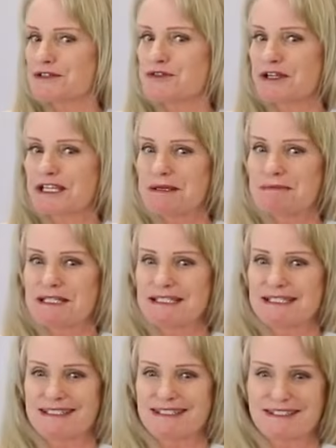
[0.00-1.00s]
is a tricky
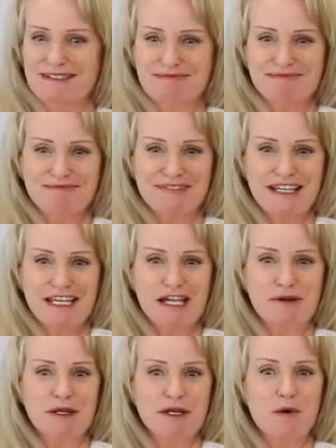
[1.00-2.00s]
business.
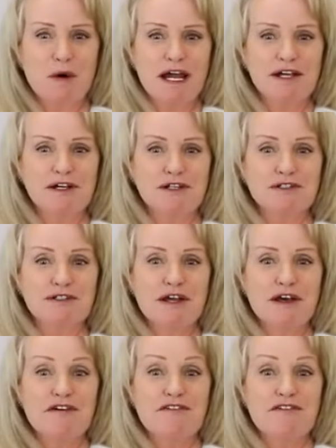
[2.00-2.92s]
It requires